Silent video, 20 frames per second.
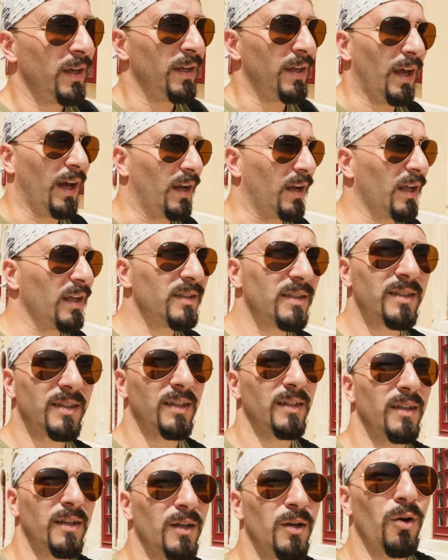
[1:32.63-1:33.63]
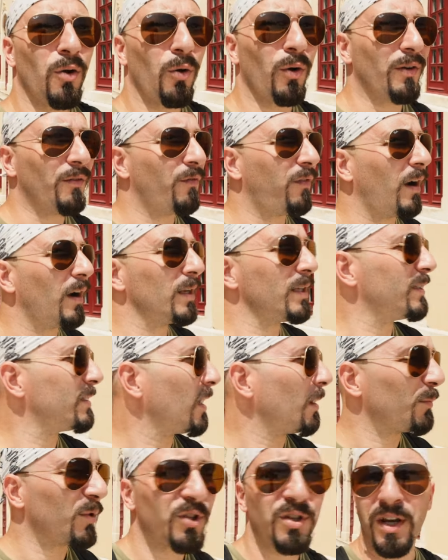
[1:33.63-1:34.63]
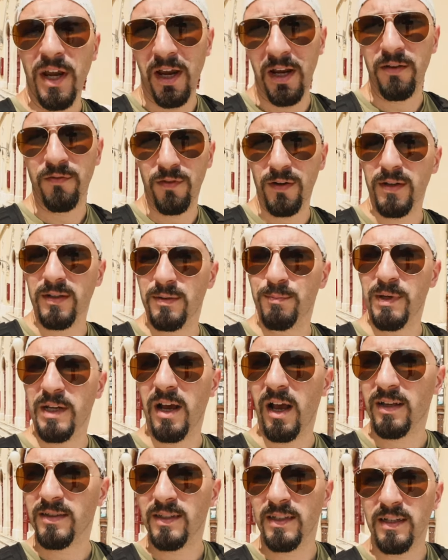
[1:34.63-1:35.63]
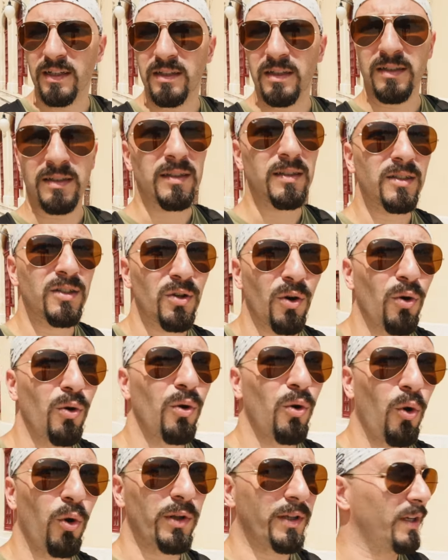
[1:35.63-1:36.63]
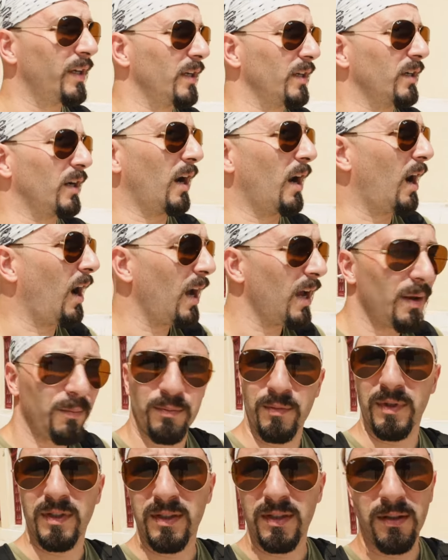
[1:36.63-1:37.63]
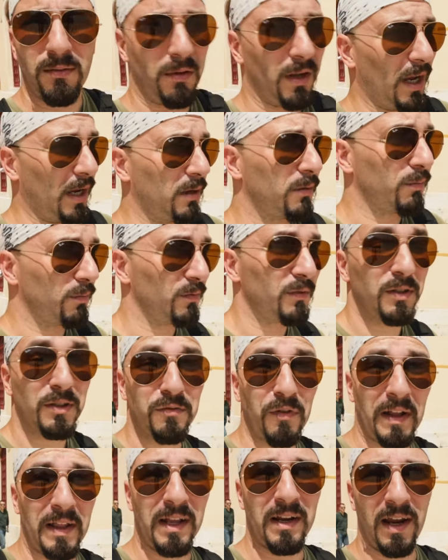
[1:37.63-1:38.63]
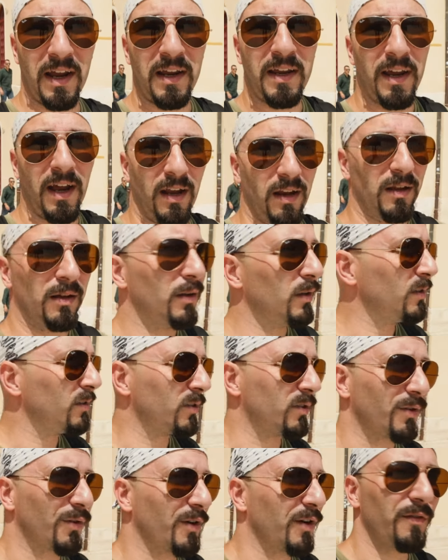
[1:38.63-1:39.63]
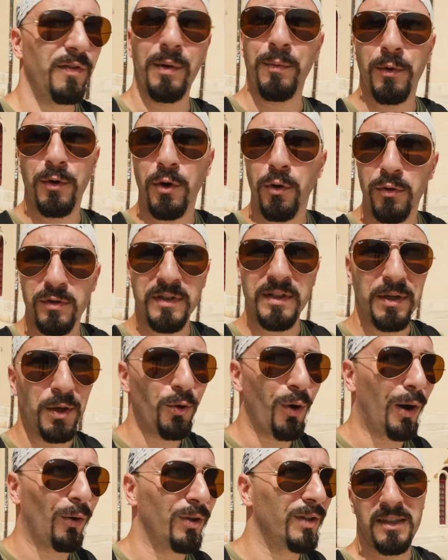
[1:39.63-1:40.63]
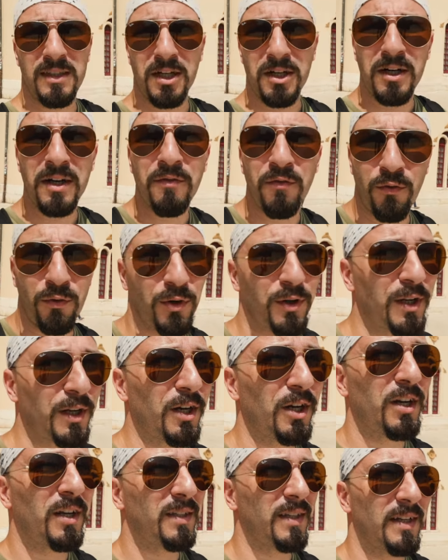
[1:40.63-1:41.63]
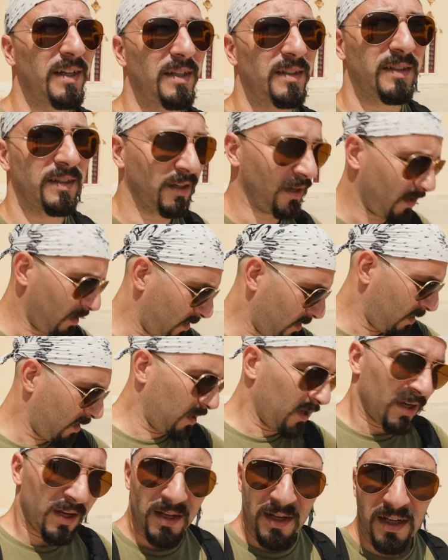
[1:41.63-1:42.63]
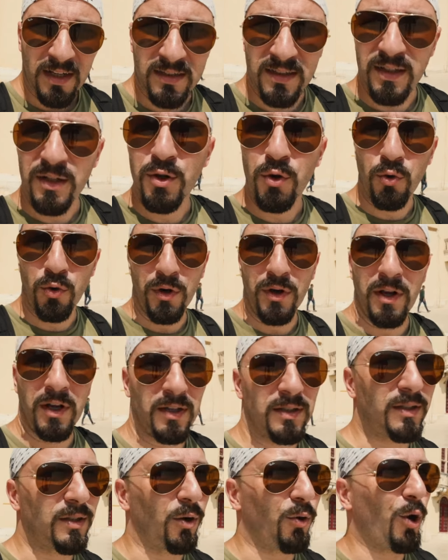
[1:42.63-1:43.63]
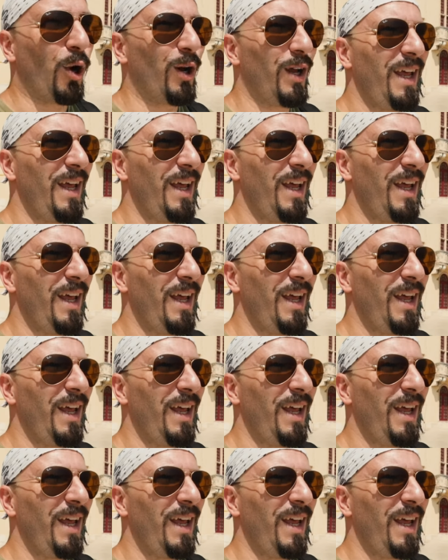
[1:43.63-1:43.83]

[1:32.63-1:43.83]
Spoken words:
yeah, let's go and find some shade first, because it is so hot here. I am, like, sweating like hell. Sorry if I'm grossing you out. 34 degrees and it's noon. So,